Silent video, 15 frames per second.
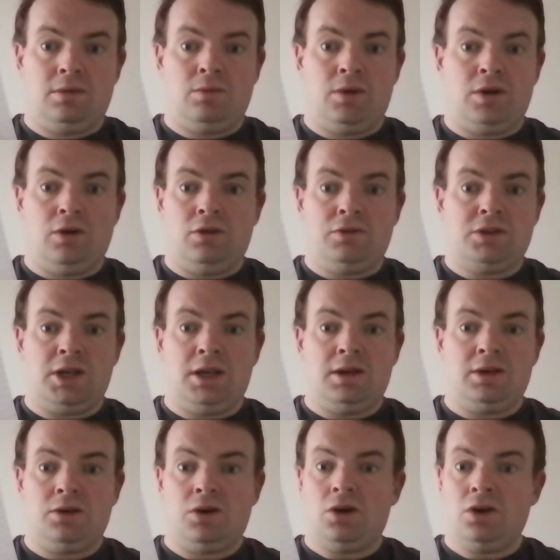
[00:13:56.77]
we all have seen
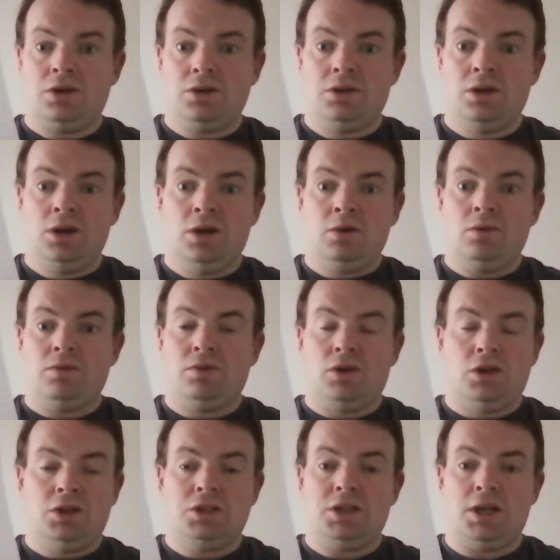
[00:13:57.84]
in hurling, we've
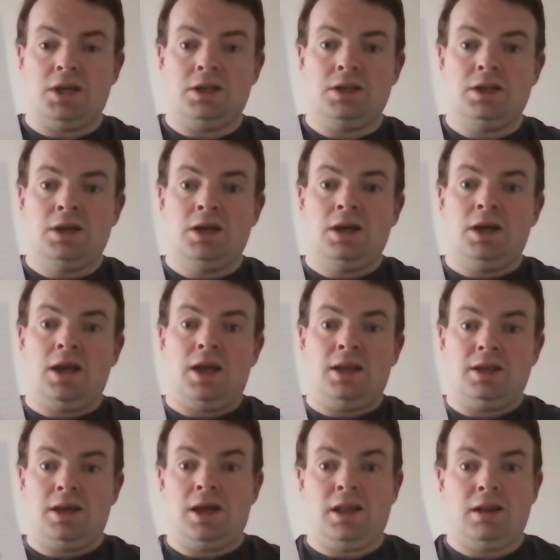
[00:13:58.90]
all seen
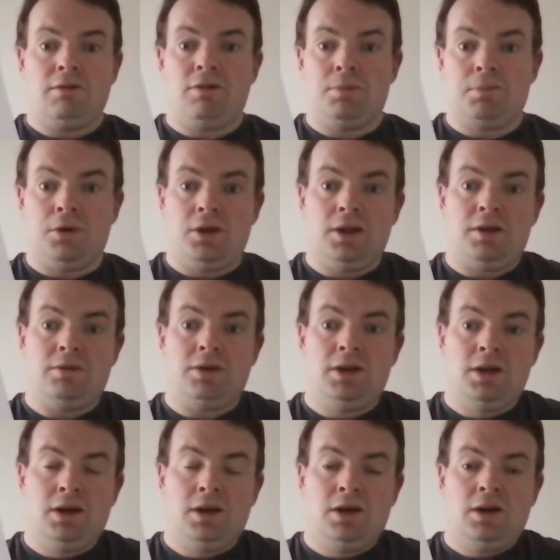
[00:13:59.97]
in Gaelic football even,
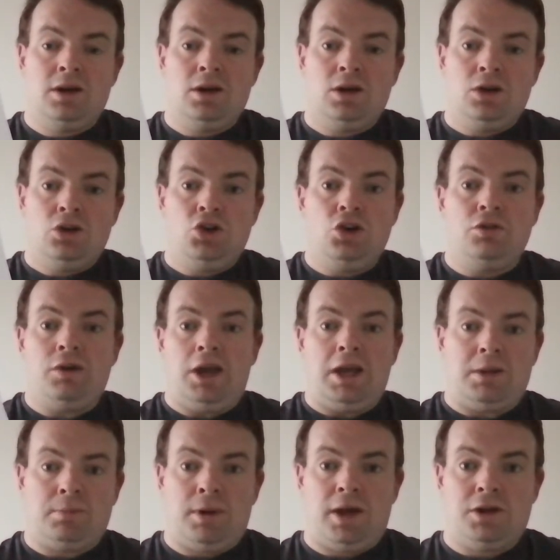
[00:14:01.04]
you have
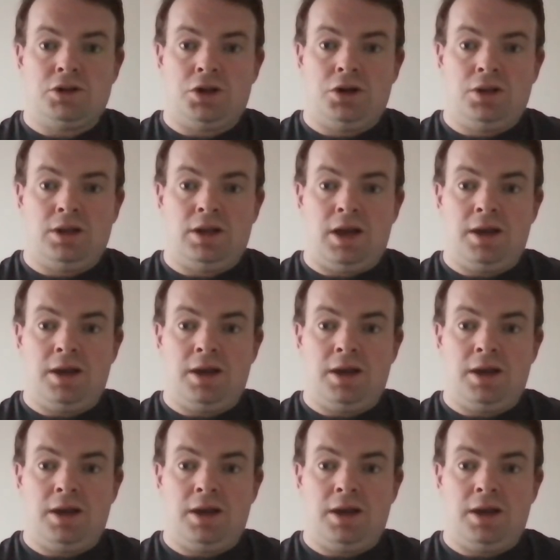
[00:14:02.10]
8 players out of the